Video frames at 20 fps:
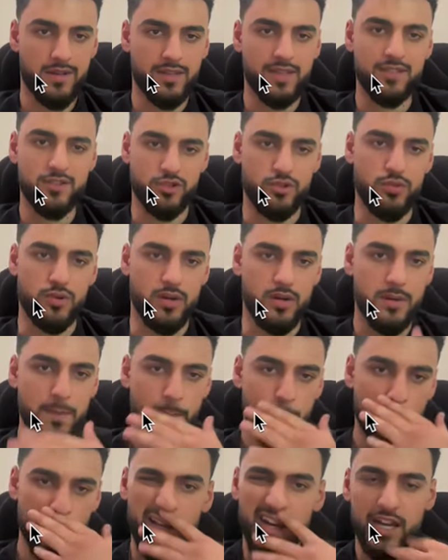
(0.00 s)
Yes, you are.
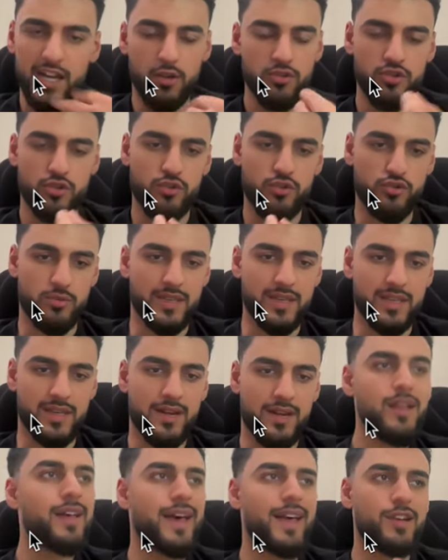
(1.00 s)
I also used to be
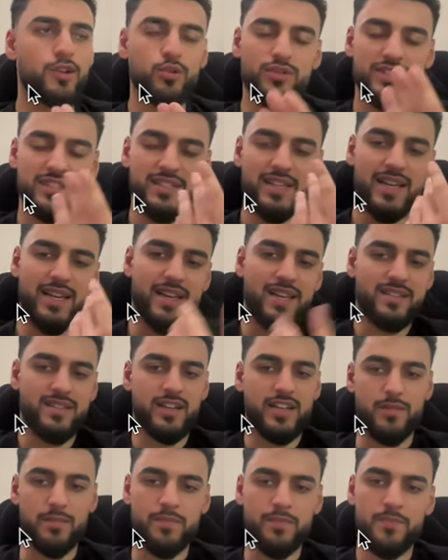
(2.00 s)
that. And to this day, yes,
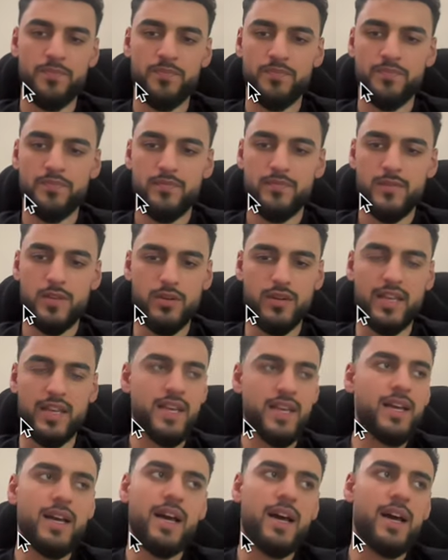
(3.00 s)
I am.
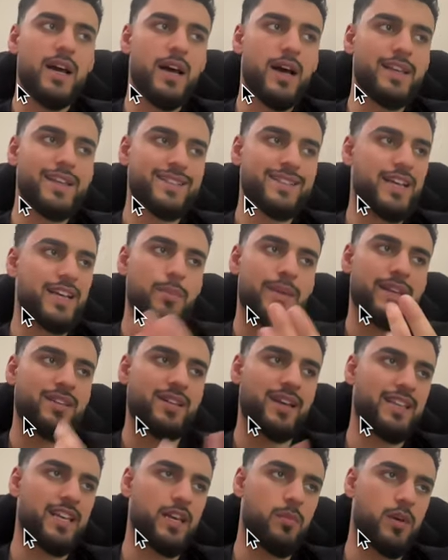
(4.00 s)
Okay? Yes, I make
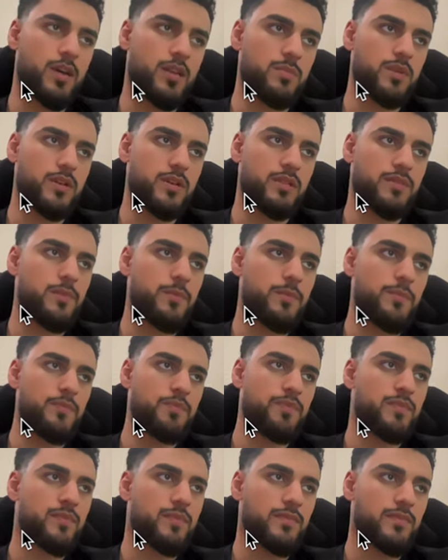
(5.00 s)
10K a month, but
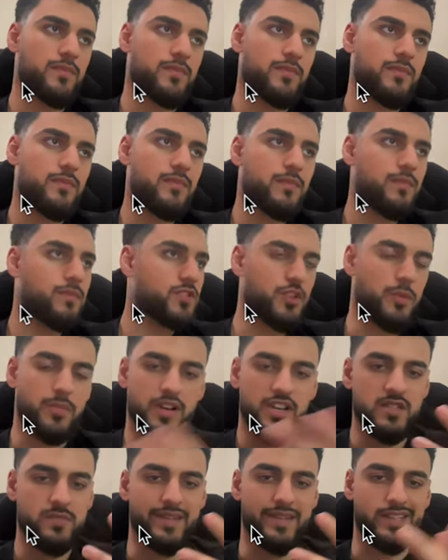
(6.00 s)

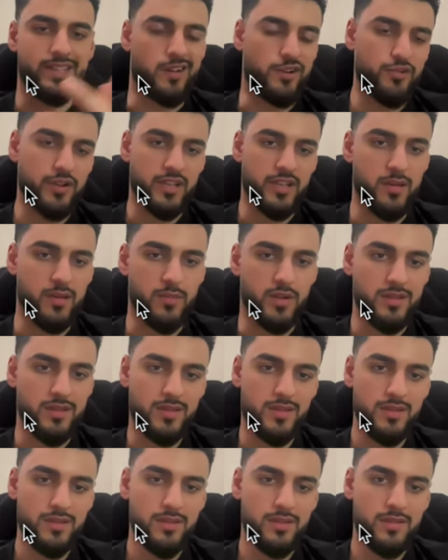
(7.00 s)
somebody's making 100K a
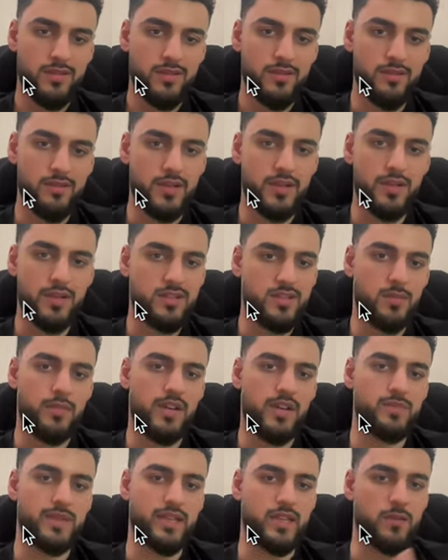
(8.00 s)
month, right?
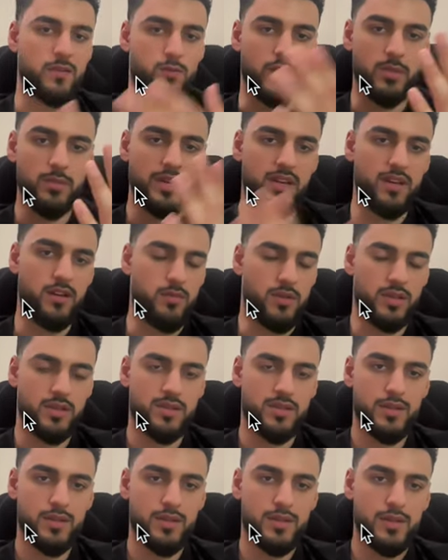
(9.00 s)
Somebody's making 1 million a
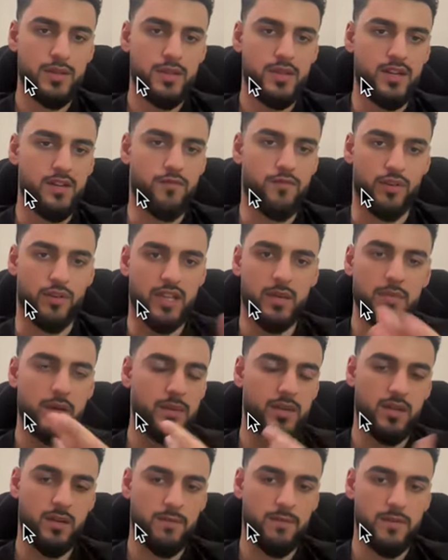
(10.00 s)
month. And for them, I'm
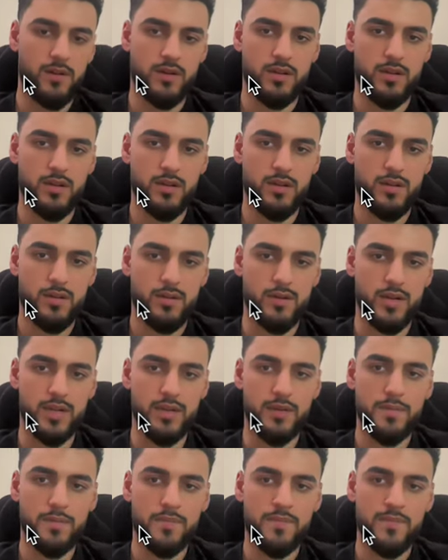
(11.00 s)
a dumb fuck, right?
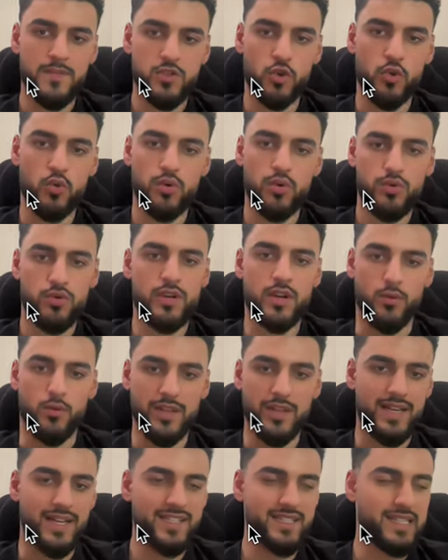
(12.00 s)
So you gotta
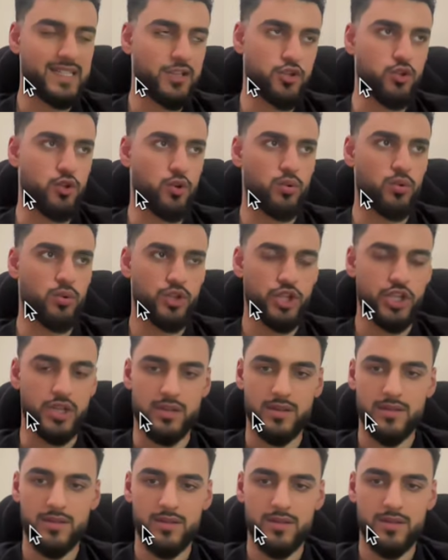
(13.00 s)
realize that you don't know shit.